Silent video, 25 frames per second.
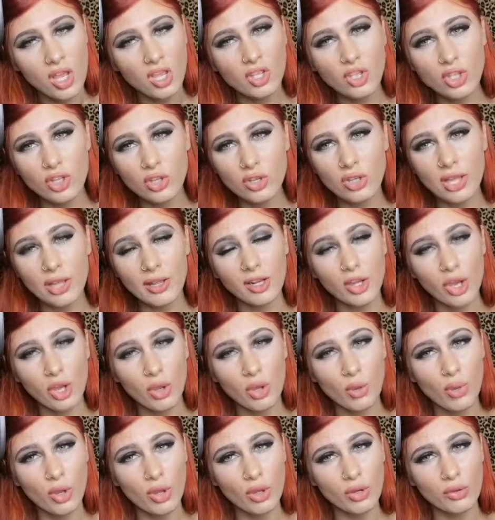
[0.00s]
you can go
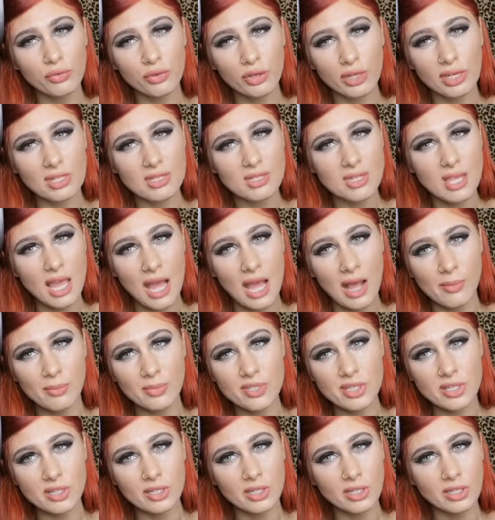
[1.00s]
over it, it's
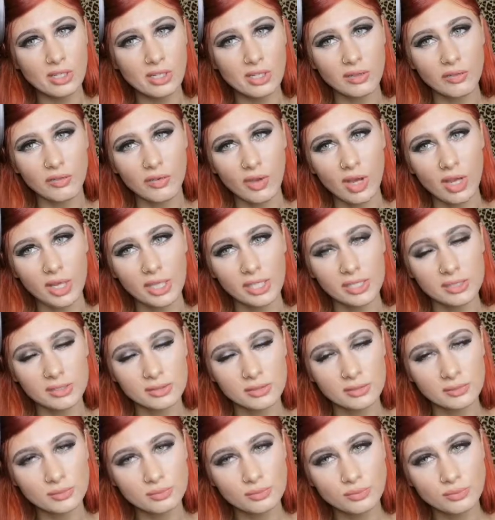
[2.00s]
absolutely fine.